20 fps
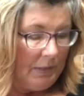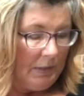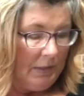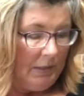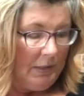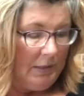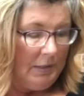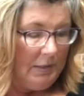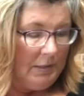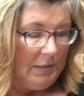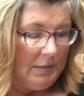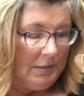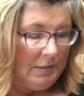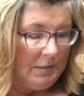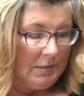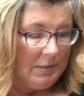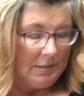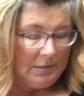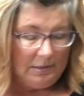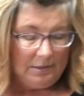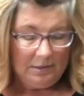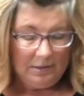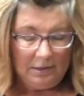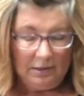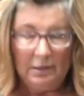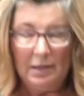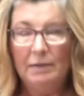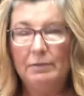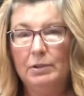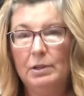the
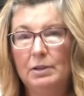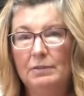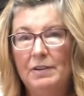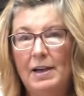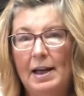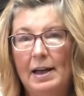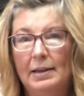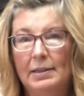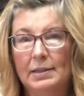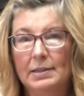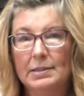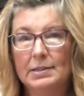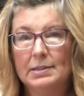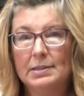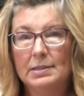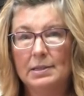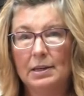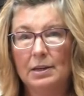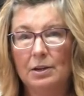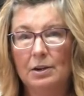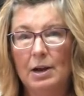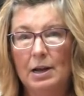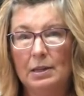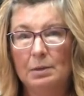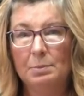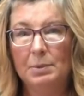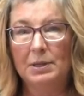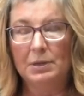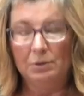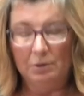level of hotness that your
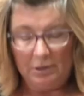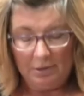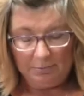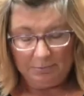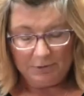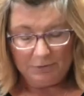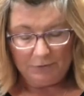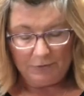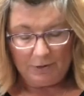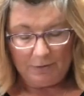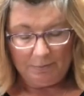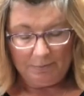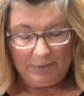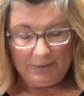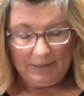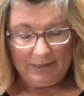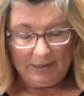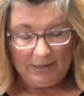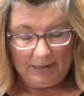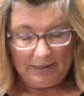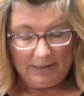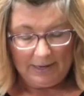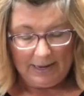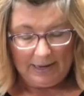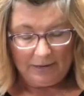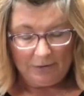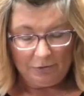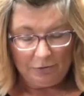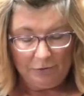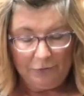jalapeno comes from. And I
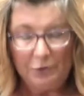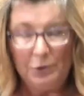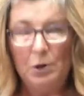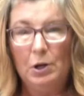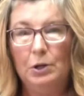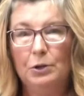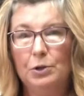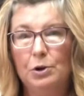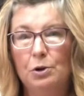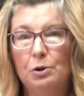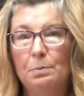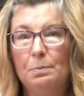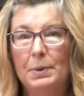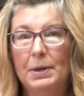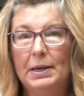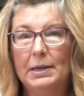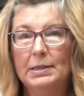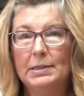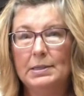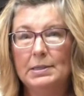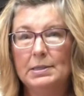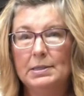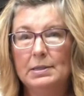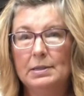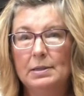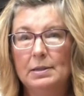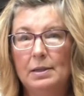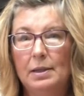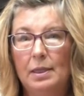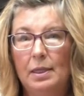don't know if you all know, but
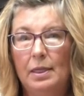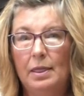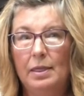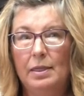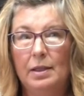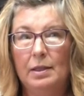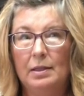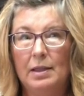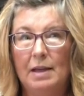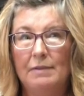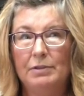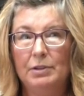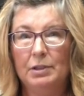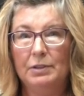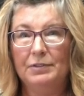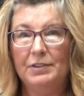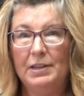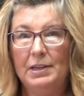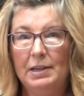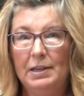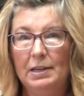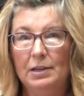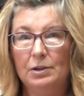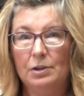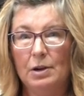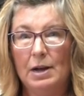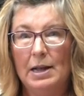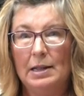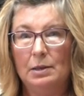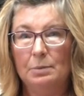the level of heat in
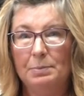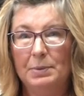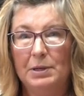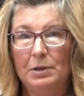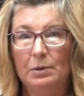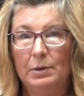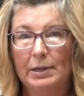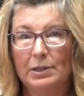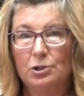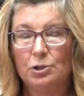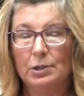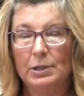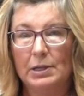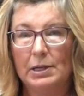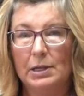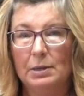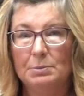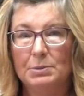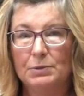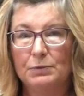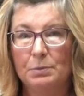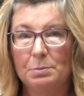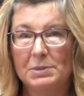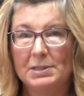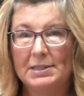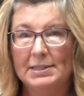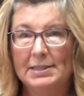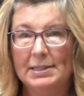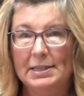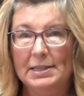your jalapeno actually comes from the
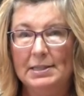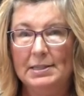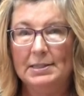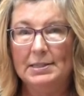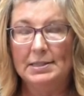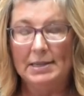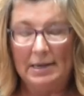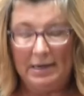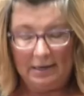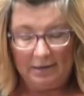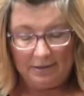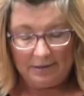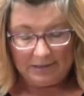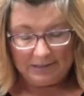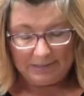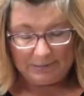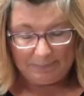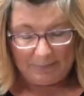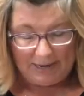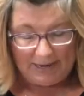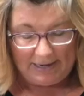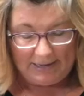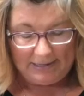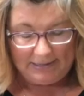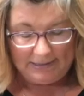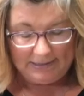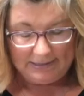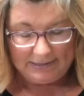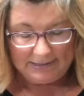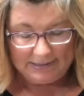seeds and the spine
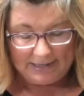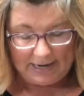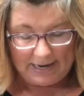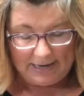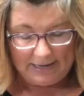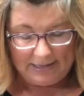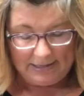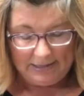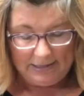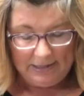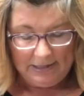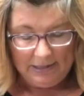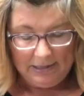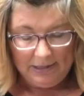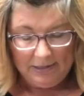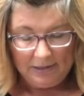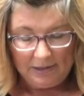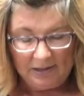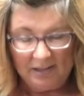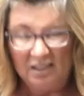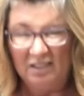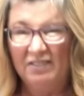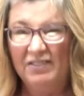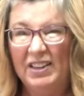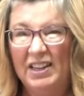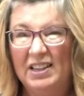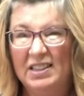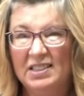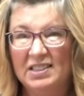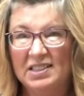inside, the little
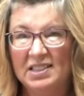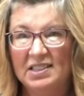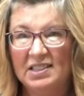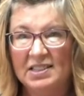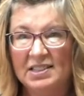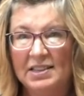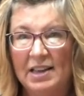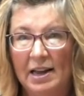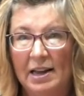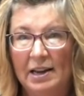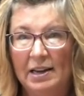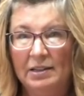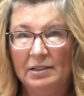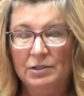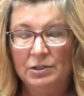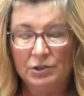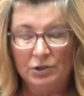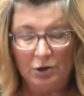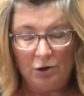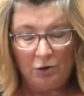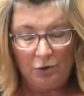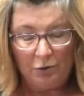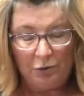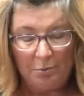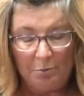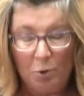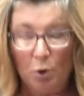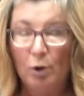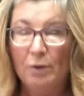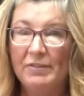veins inside. So the
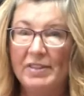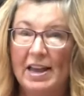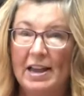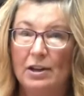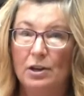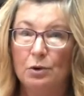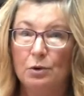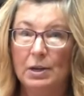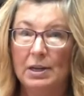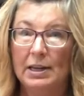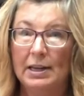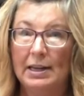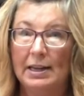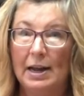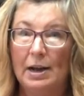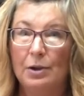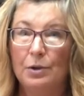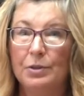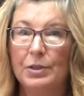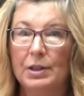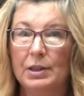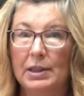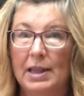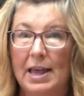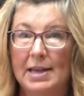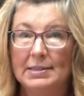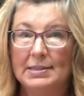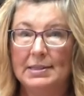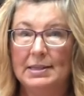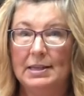more of that you can get out, the
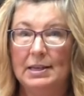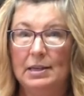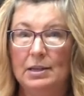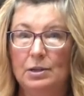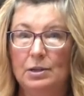less heat